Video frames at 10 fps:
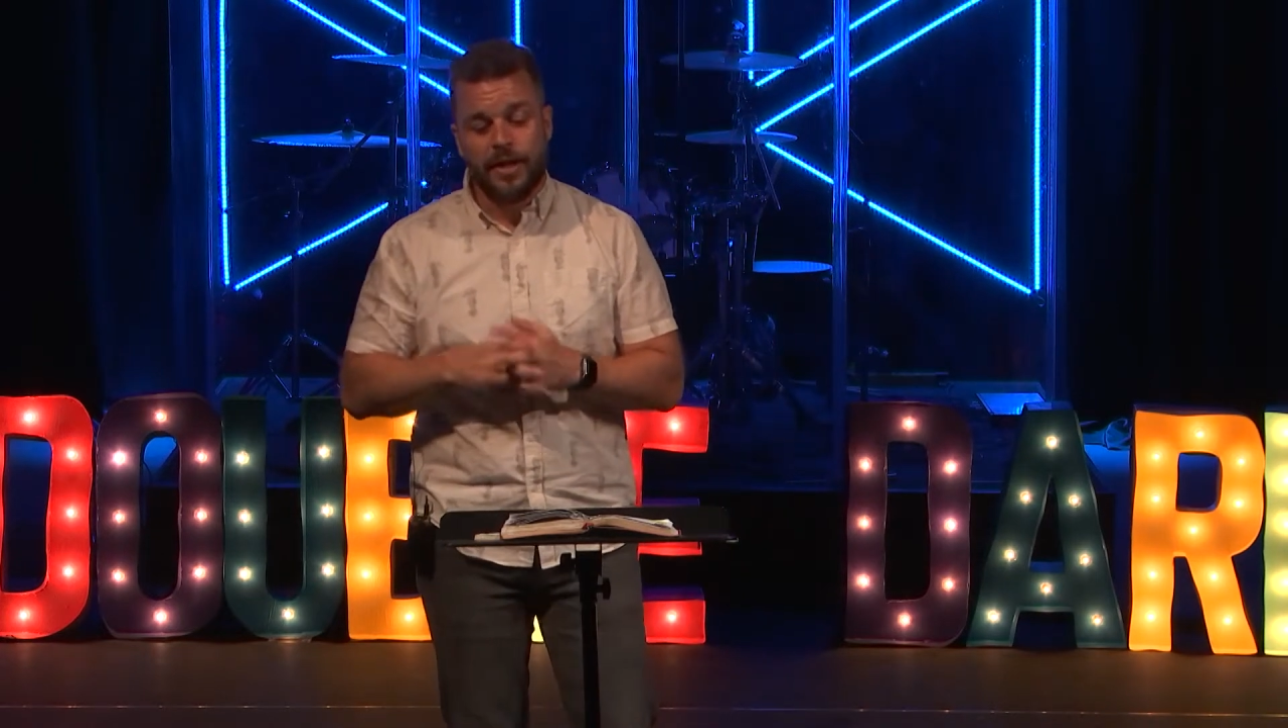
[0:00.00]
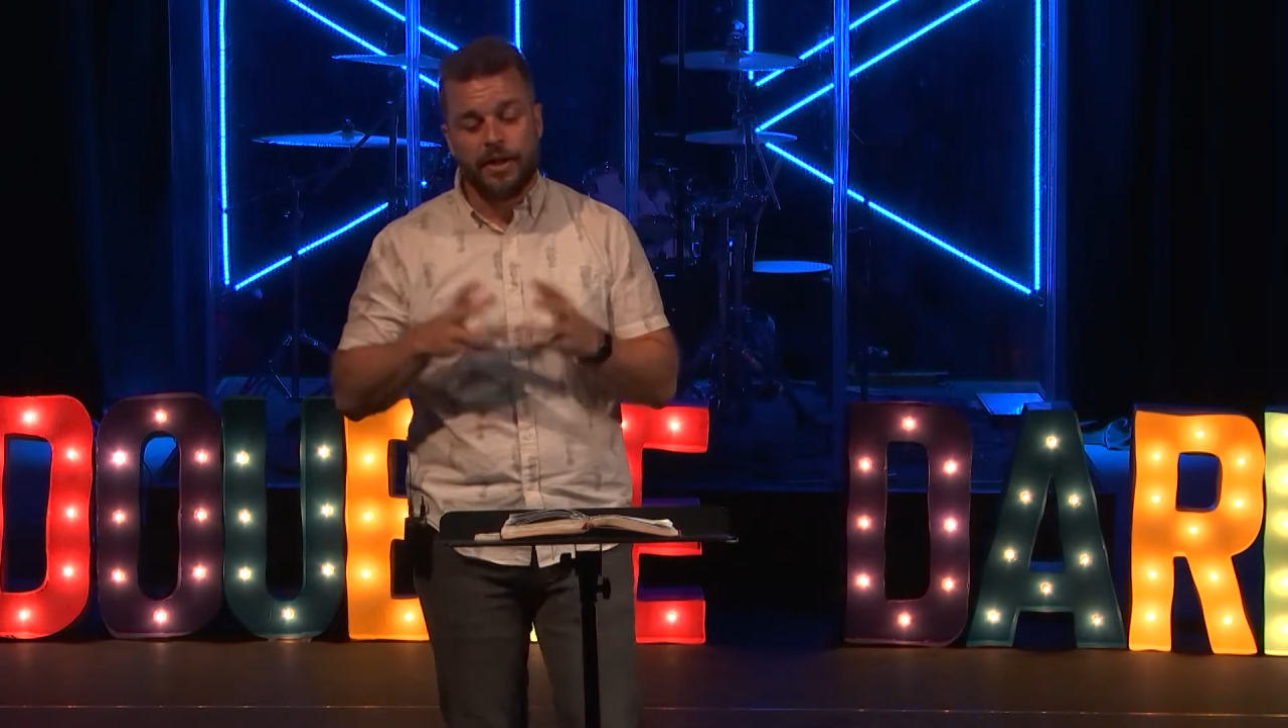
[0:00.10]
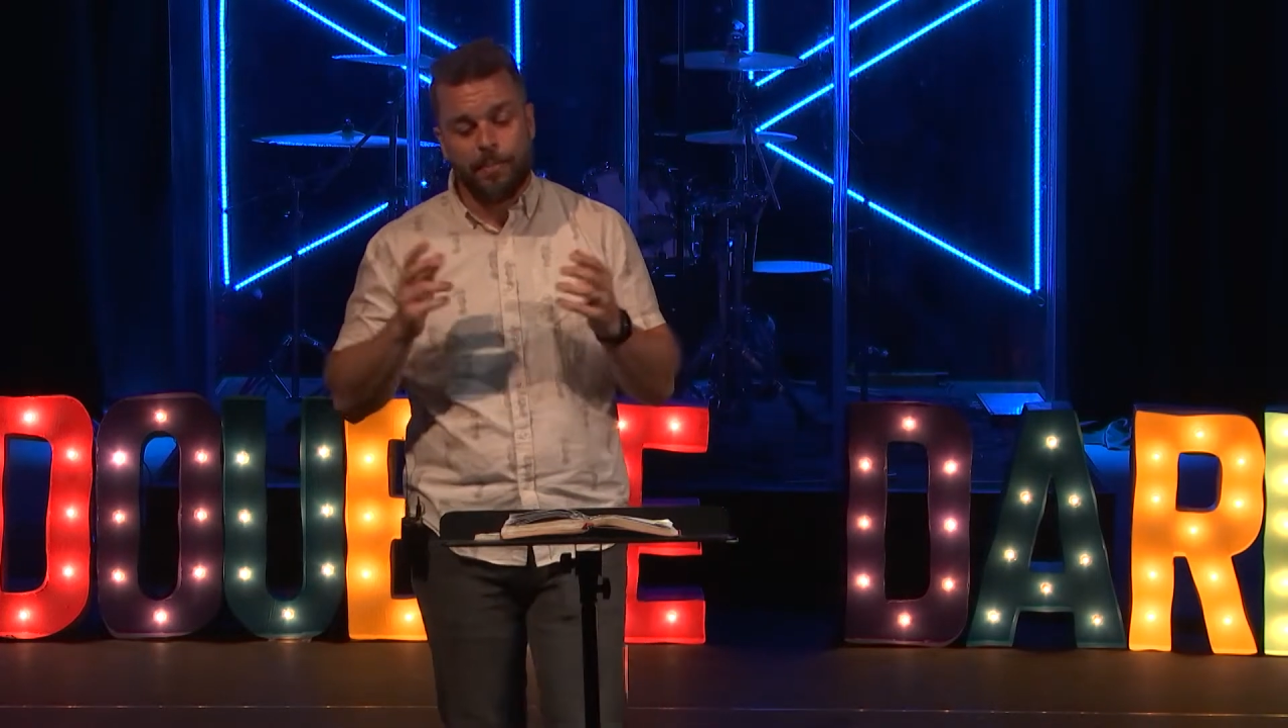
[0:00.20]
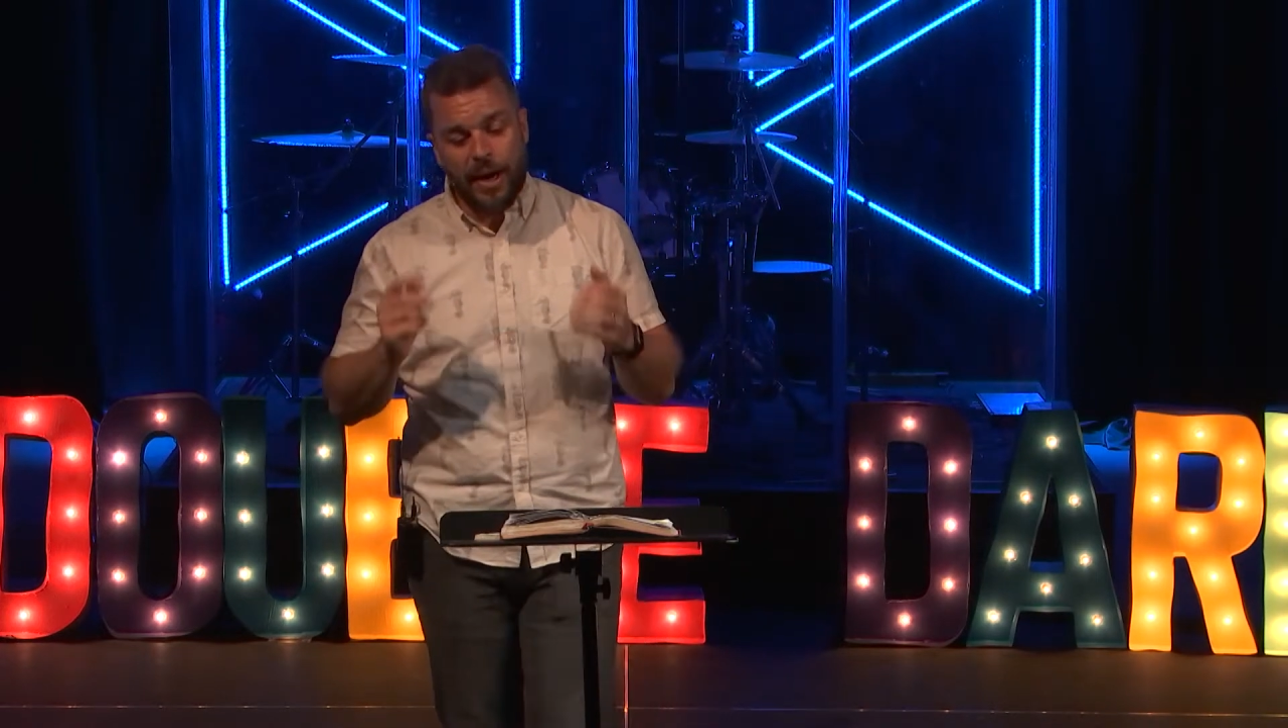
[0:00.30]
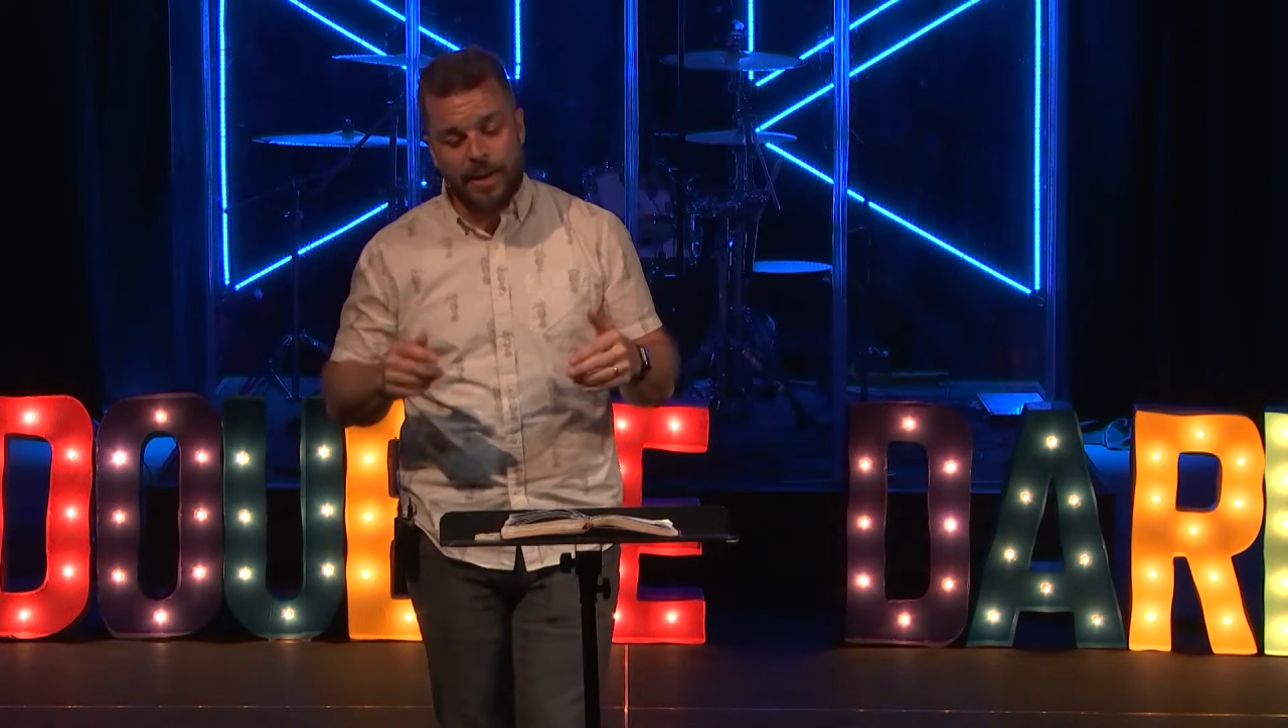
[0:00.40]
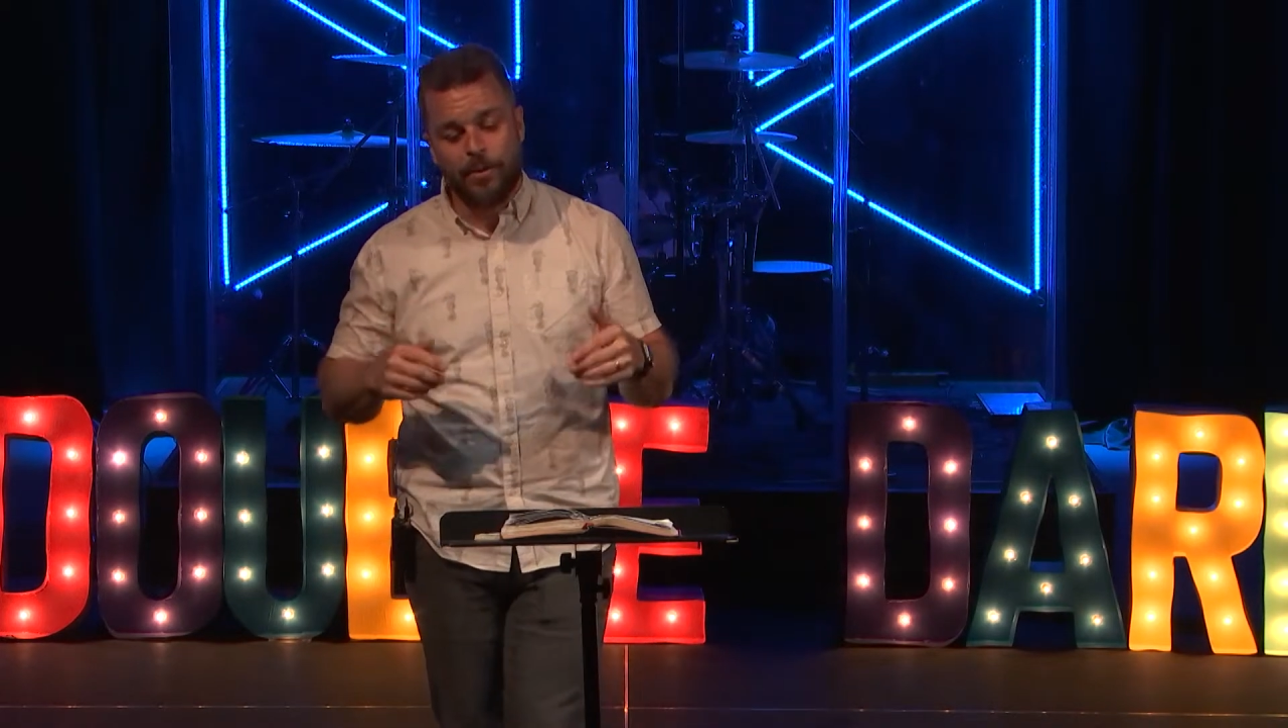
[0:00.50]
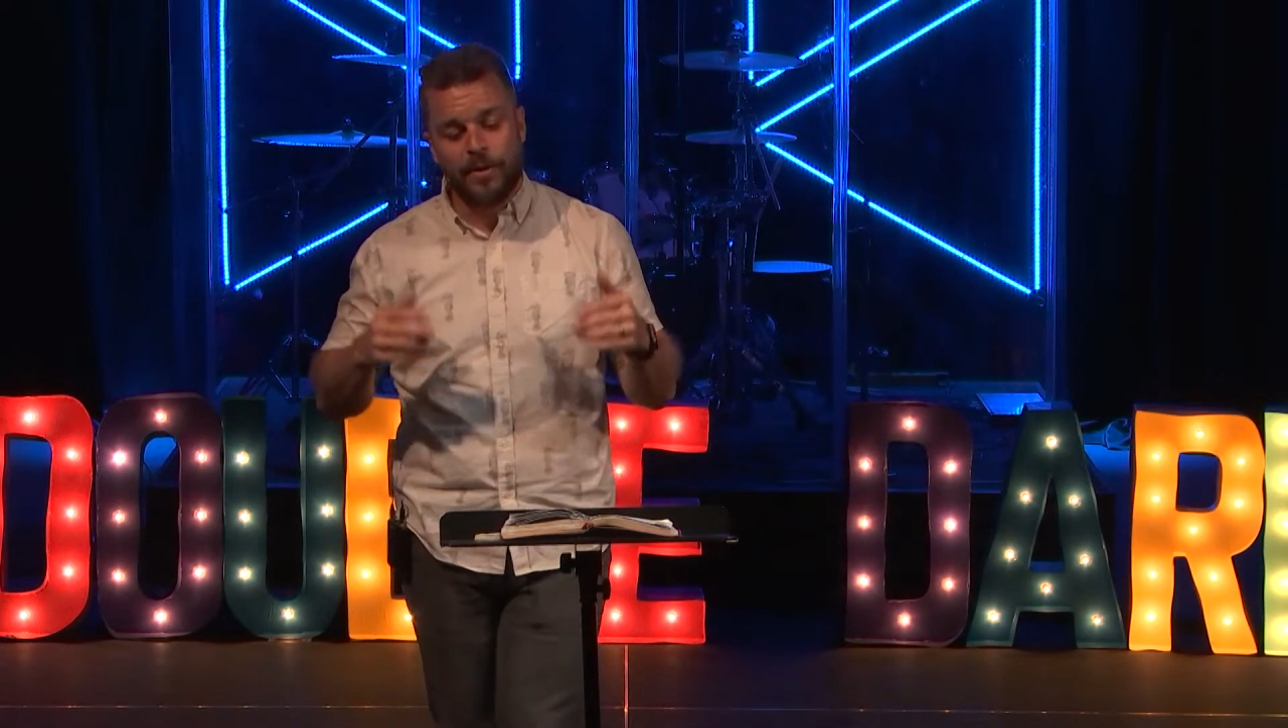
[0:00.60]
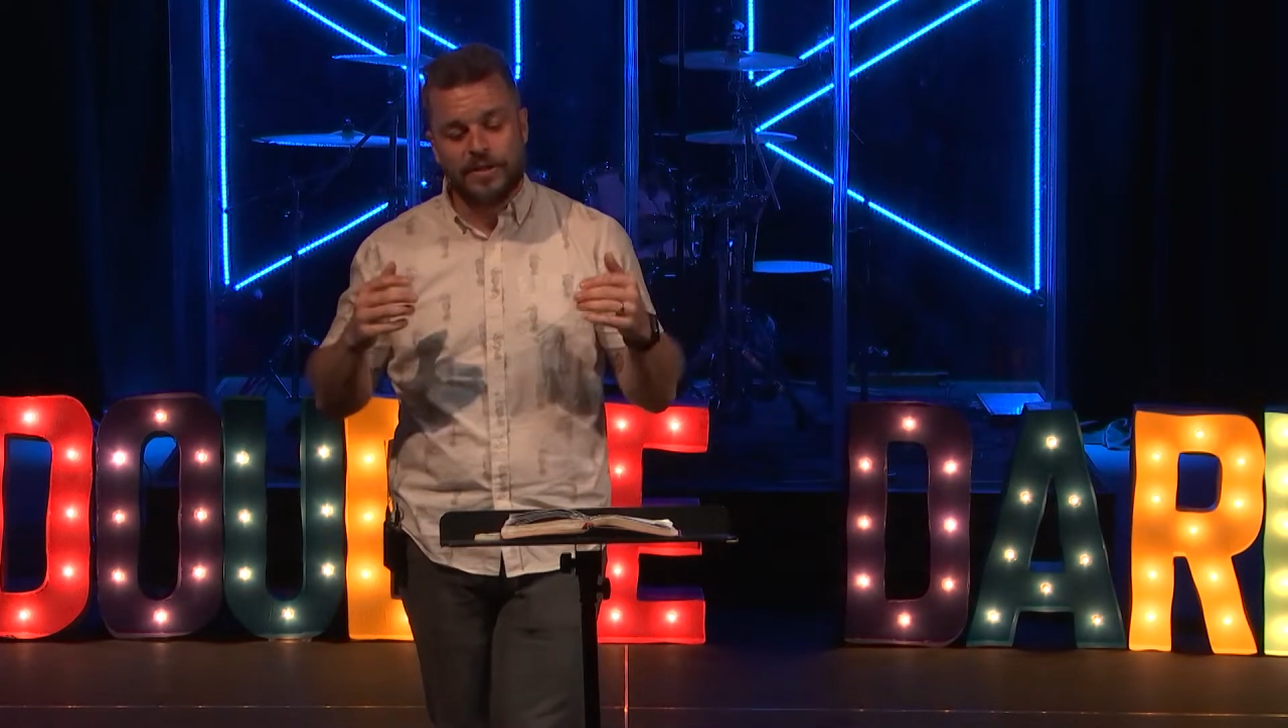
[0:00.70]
The Bible